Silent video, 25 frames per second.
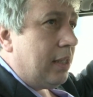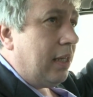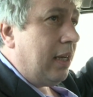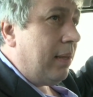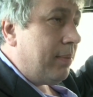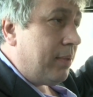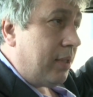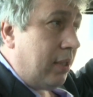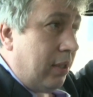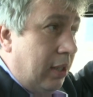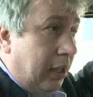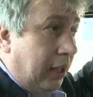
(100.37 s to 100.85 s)
an
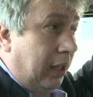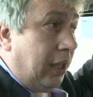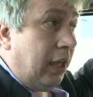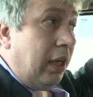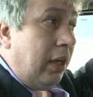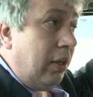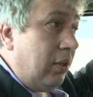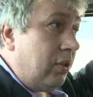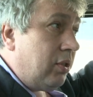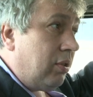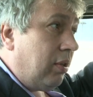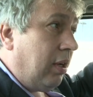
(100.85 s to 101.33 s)
absolutely
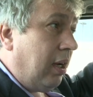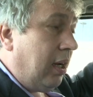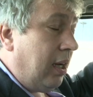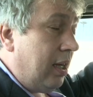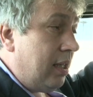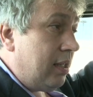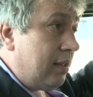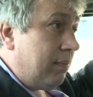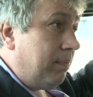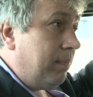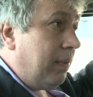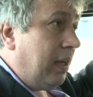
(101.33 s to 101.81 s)
huge
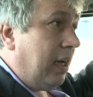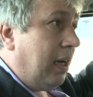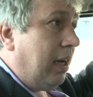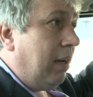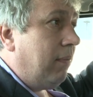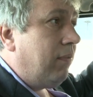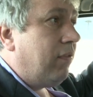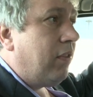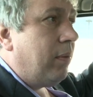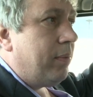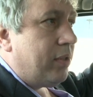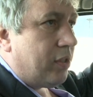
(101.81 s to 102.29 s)
rise
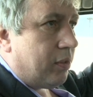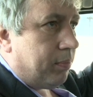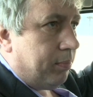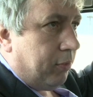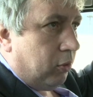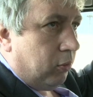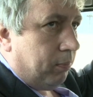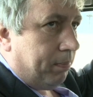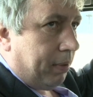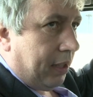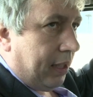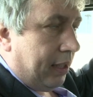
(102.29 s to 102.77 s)
uh, from a
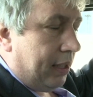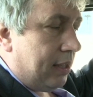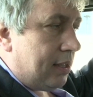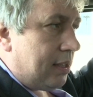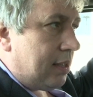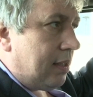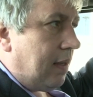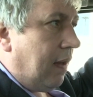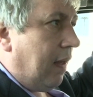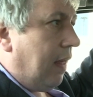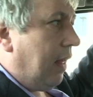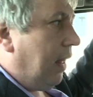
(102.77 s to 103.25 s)
small
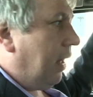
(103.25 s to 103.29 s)
base